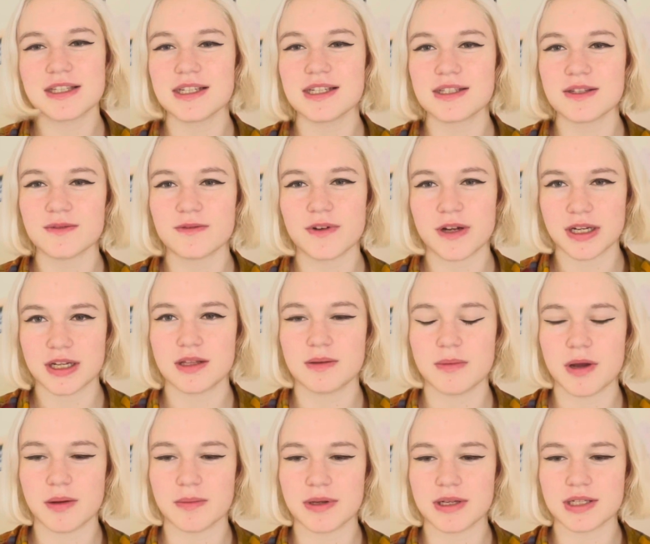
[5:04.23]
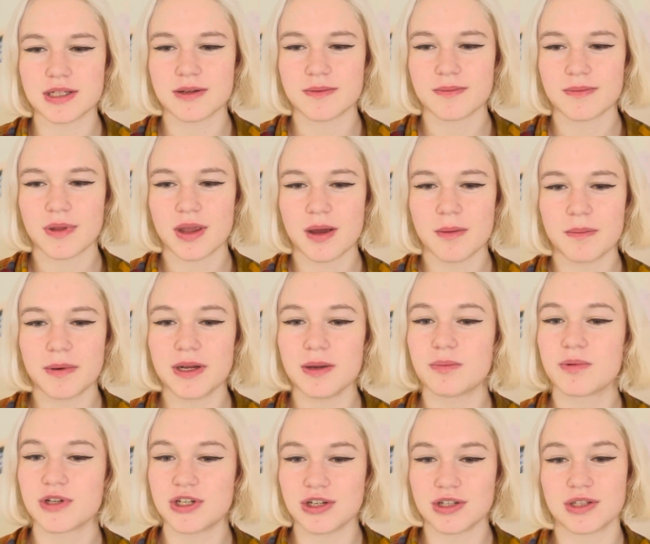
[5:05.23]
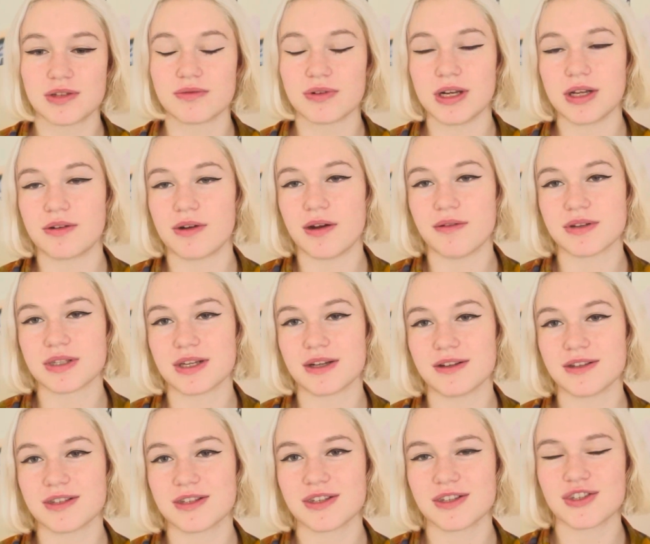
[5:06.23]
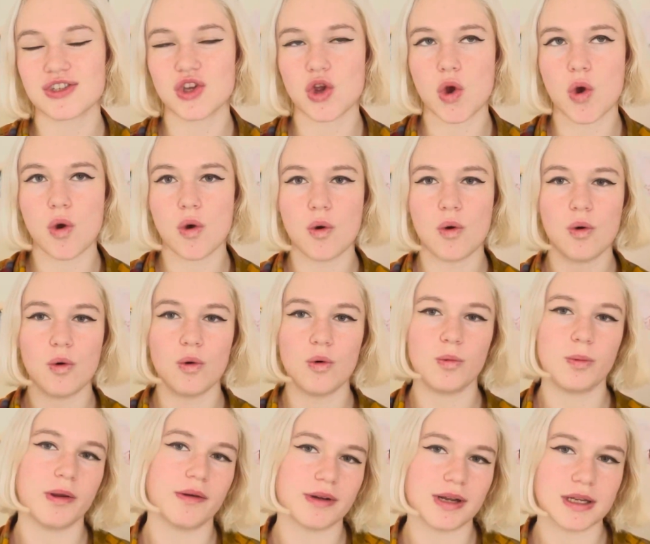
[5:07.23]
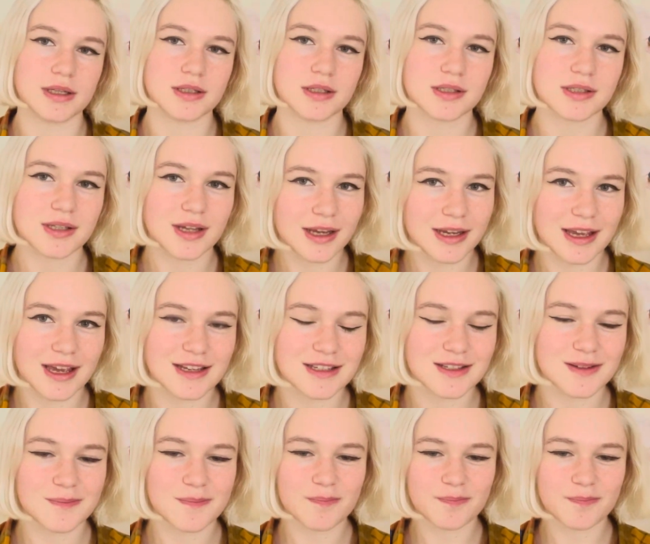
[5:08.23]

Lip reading: isn't fun in the moment, but it produces really great results. So be relentless, I guess.